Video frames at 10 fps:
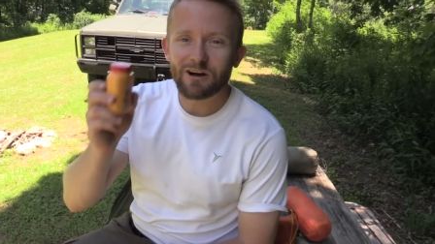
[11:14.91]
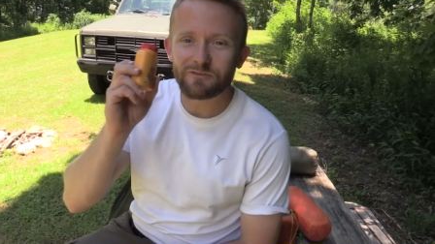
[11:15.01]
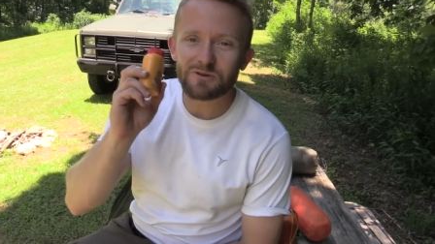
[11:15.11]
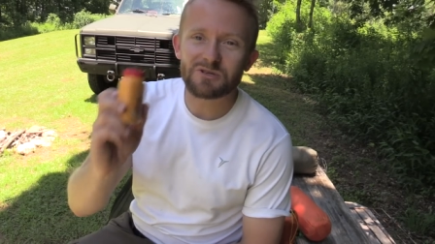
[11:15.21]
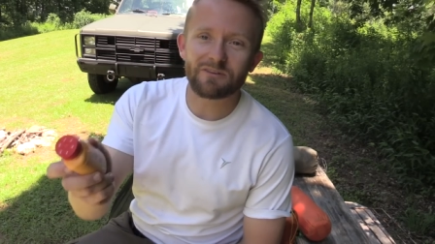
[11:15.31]
Now,
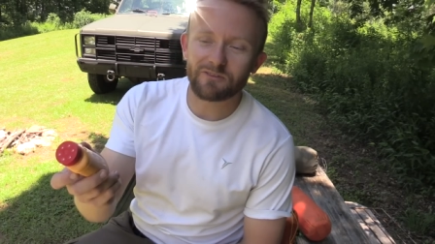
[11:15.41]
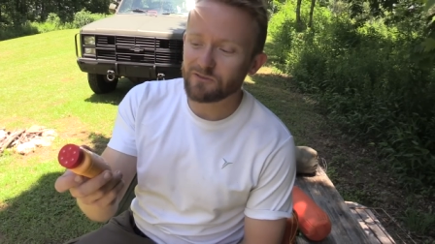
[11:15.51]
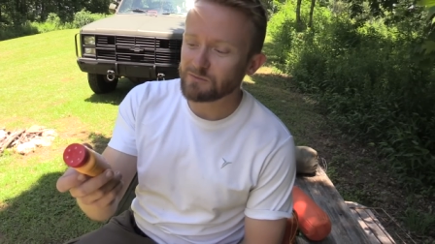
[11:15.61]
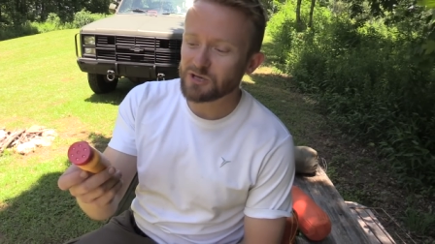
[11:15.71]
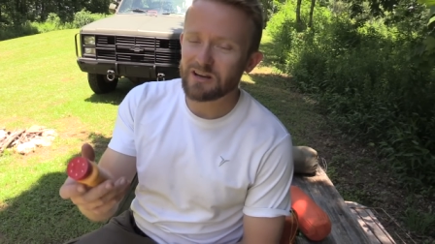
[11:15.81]
if you suffer
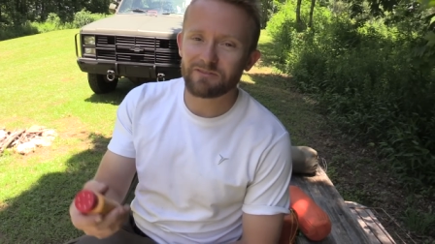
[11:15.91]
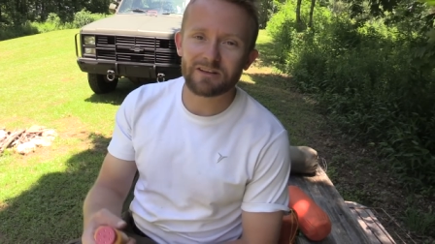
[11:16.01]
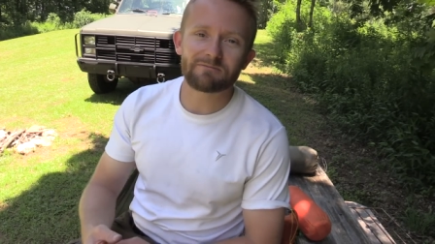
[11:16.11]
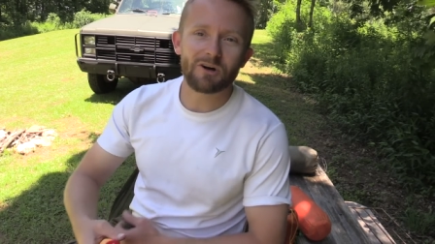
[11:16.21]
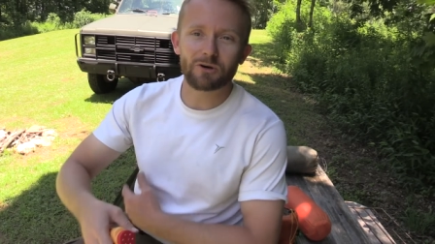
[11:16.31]
from
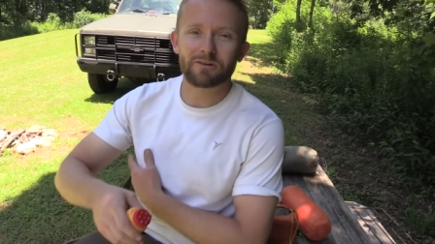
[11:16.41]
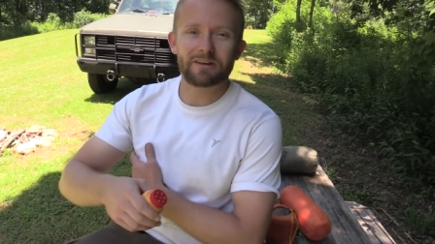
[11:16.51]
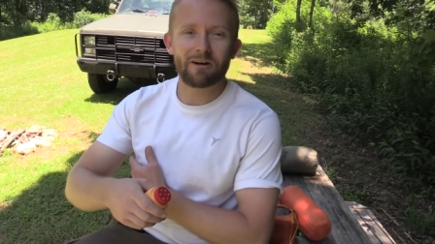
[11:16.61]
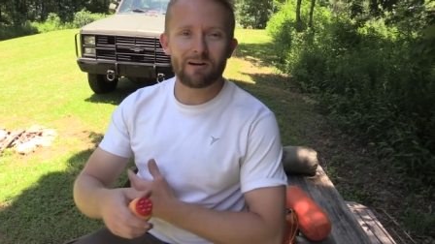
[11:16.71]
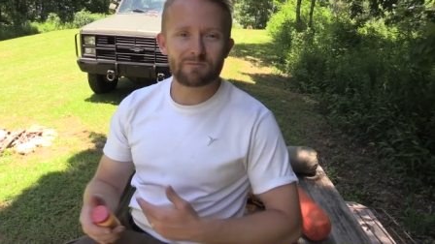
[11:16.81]
chafing under
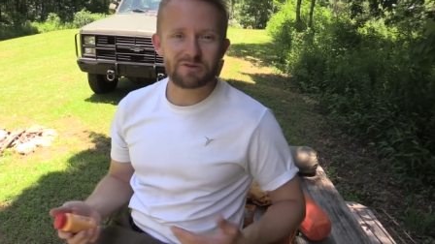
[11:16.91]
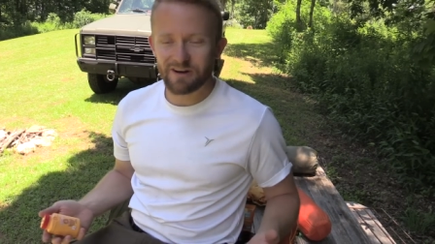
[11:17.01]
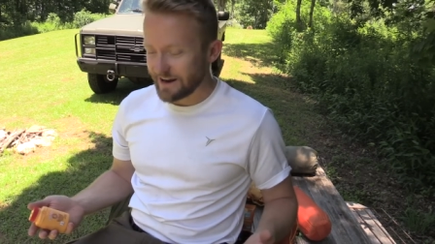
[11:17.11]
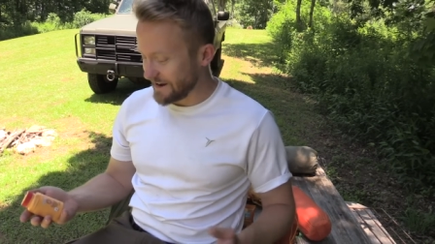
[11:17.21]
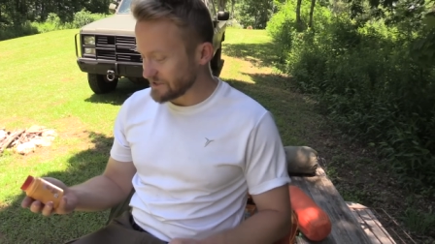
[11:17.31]
the arms,
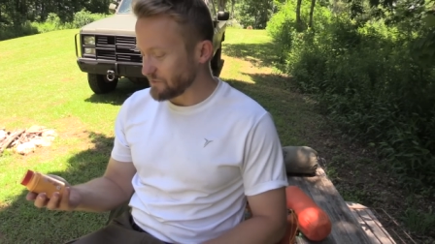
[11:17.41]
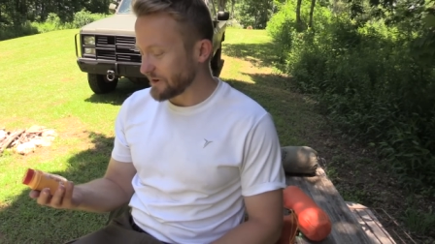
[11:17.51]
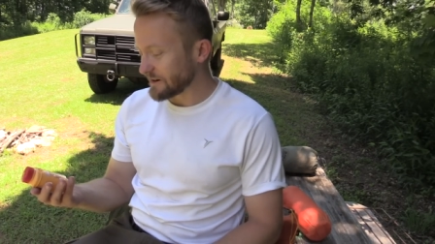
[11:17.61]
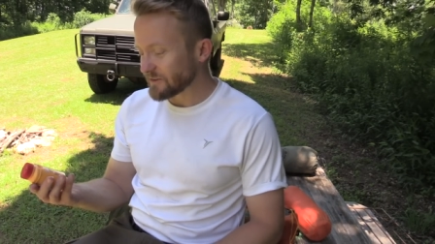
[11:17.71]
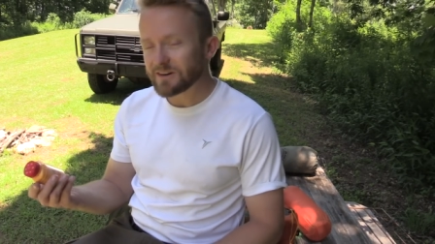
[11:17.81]
your ass,
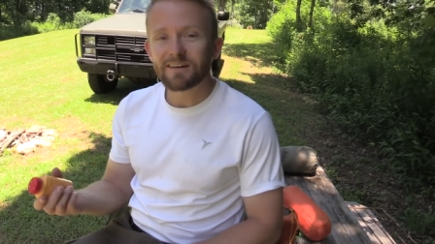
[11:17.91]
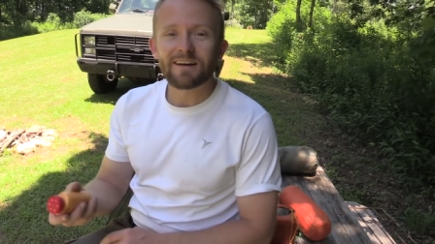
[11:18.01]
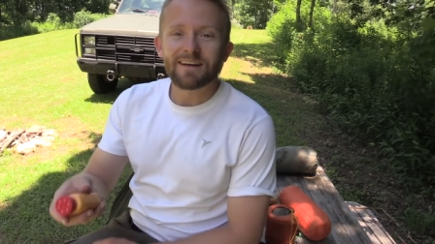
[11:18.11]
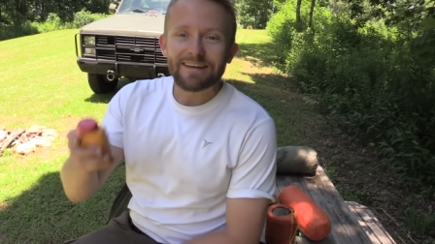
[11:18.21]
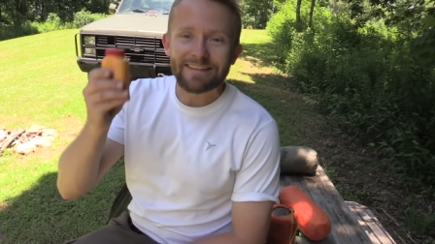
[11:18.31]
whatever,
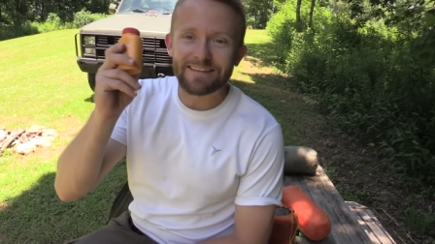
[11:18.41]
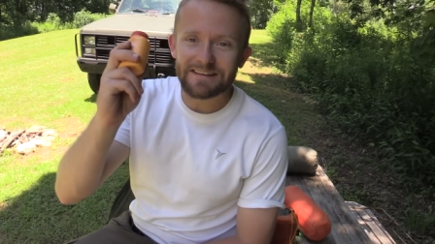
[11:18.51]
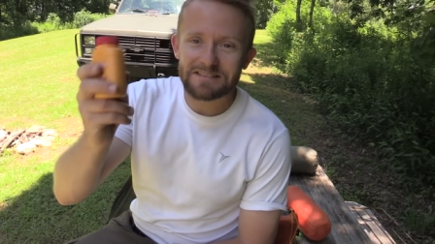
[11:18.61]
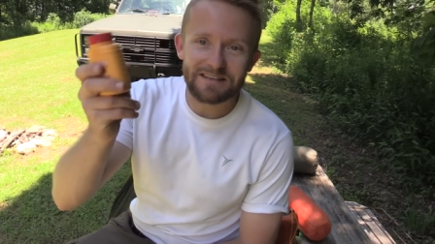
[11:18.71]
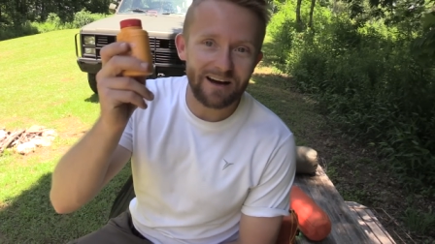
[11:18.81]

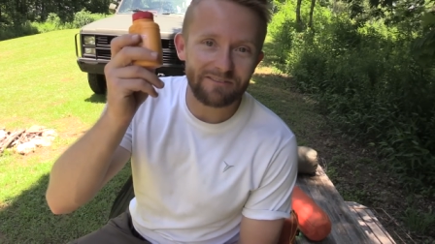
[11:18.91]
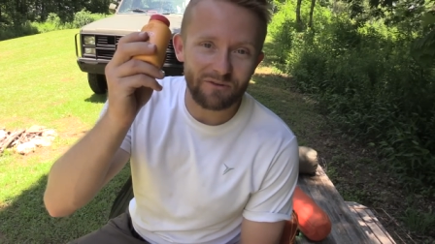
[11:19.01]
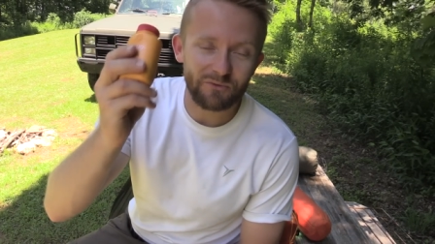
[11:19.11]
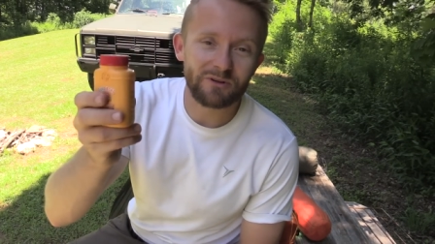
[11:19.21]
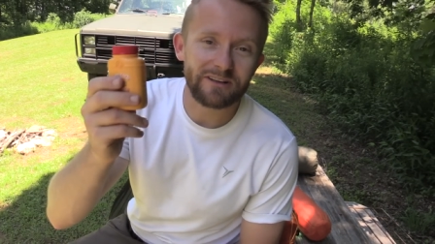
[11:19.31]
this stuff
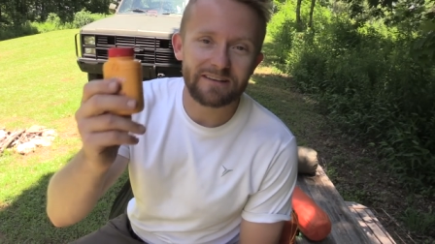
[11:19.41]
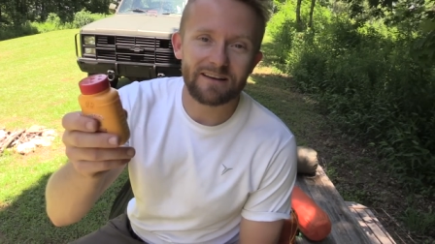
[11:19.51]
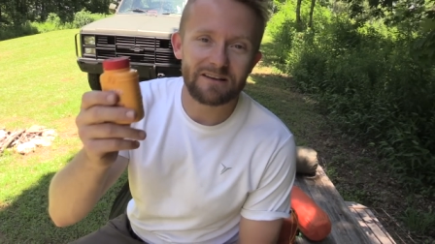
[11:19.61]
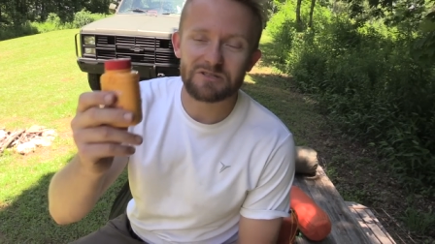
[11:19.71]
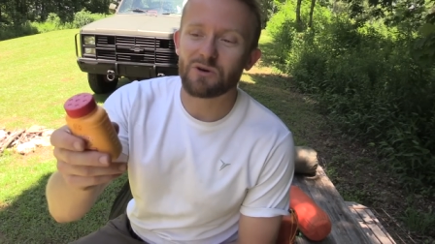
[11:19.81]
really
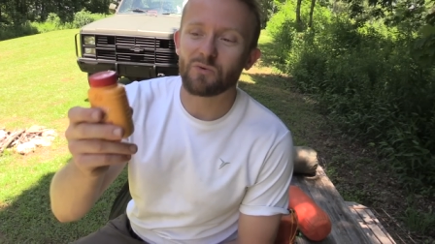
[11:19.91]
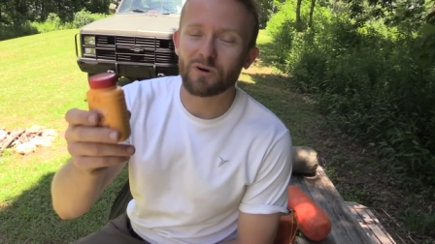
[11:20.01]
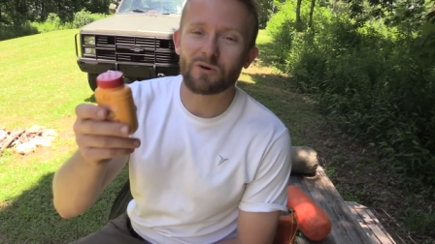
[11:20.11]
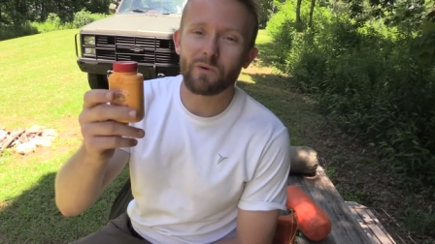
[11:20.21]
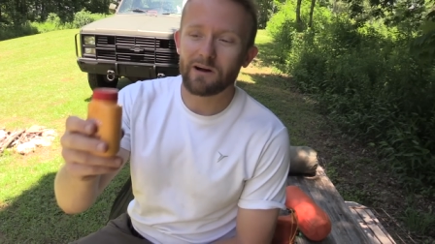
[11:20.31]
does
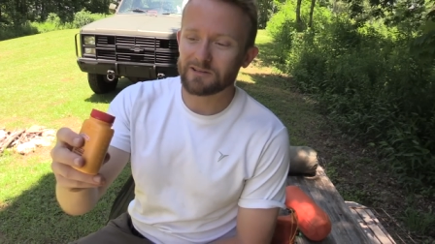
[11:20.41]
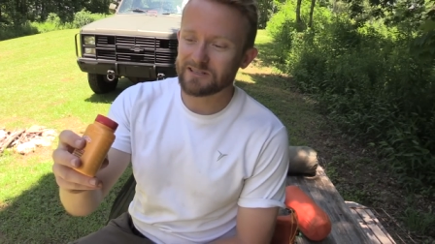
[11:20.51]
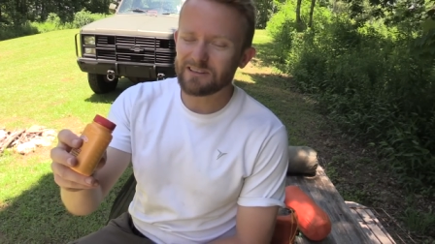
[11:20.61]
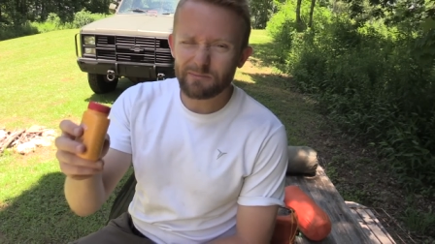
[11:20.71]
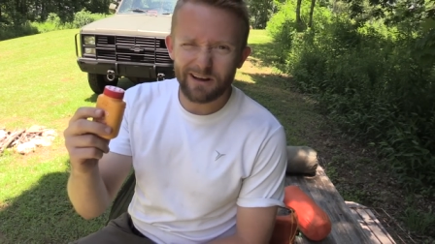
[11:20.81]
work well. It's
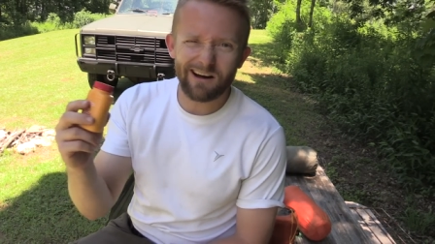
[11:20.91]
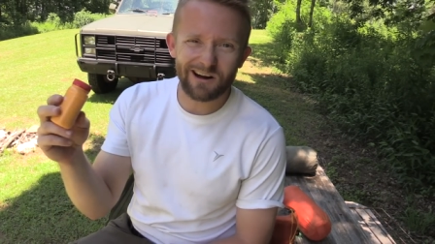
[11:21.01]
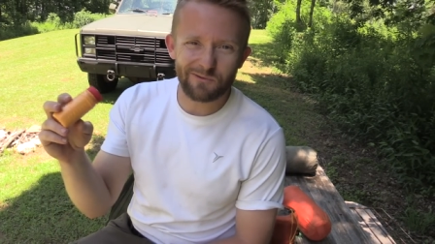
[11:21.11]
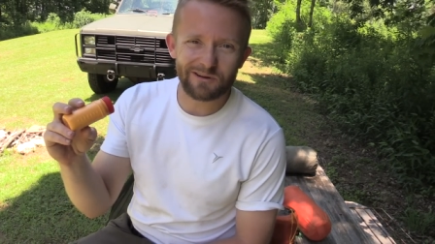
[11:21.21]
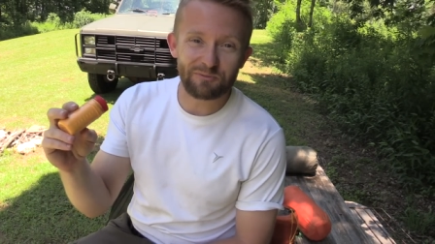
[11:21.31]
a little bit
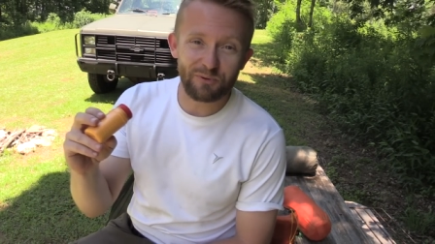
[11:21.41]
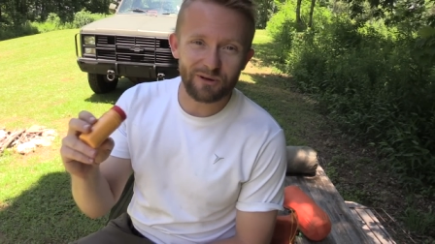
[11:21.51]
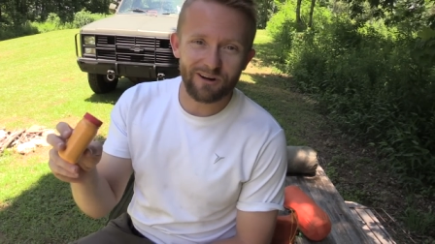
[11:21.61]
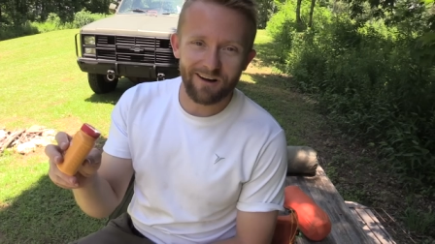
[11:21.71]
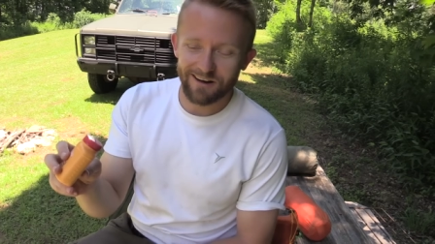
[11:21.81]
awkward to
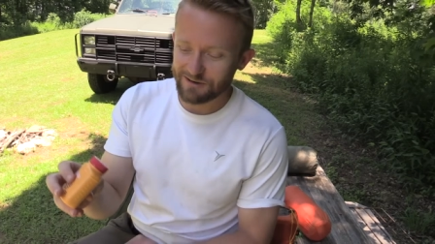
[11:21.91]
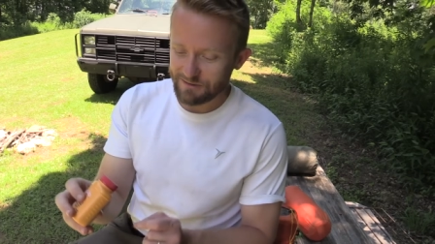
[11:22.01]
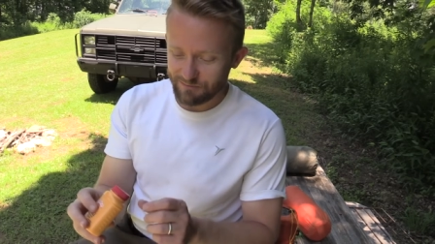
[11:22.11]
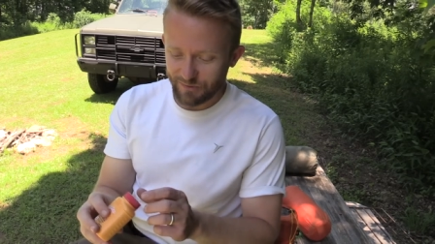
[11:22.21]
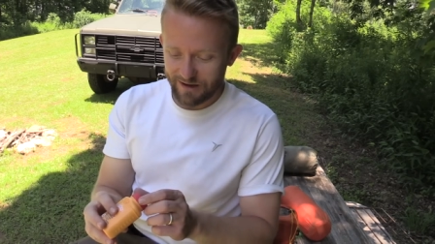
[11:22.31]
put
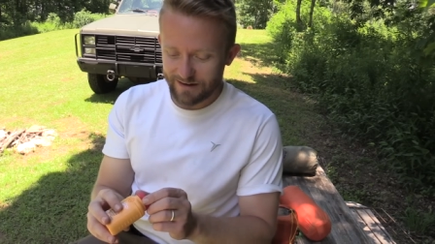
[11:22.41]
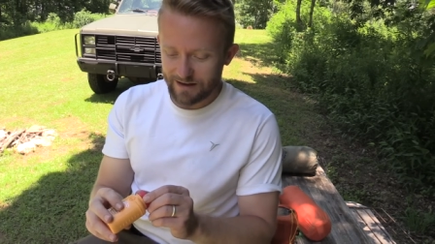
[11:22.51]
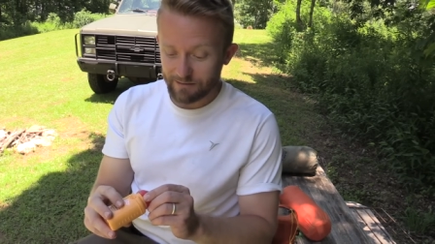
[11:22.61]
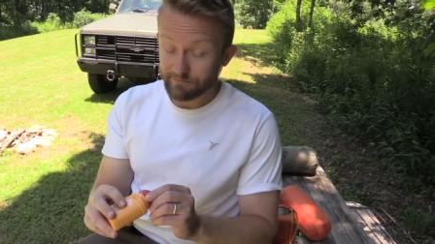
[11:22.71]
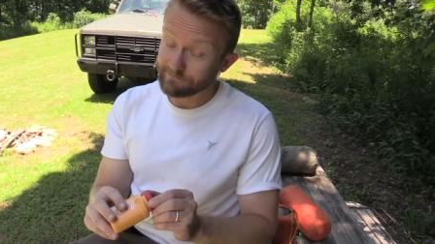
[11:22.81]
on,
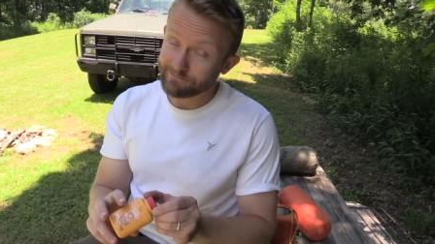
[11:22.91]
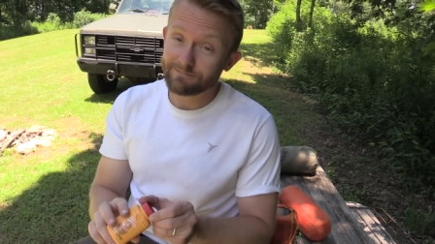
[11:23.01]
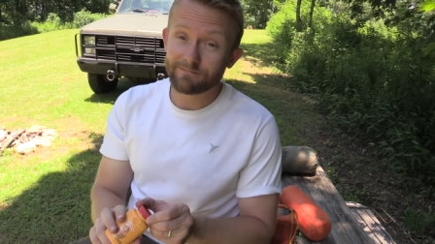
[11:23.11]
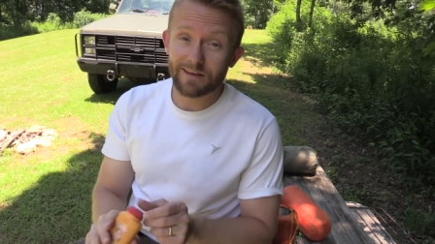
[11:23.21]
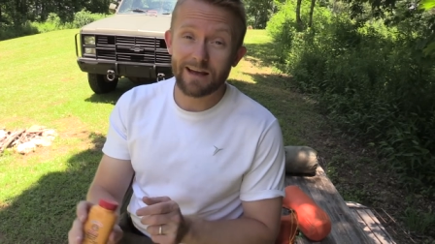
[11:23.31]
but
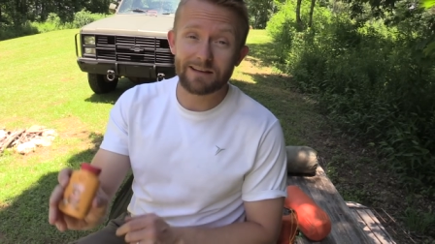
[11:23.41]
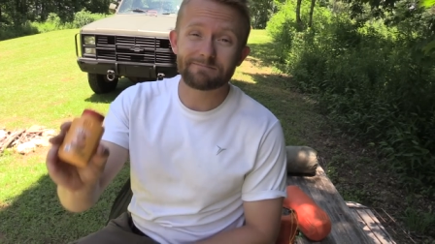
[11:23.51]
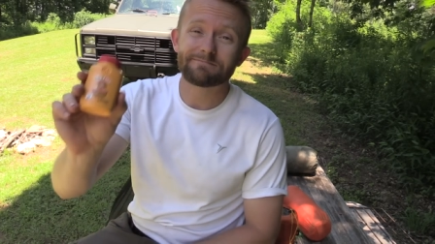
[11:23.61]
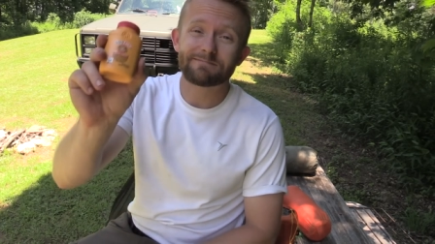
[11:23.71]
yeah.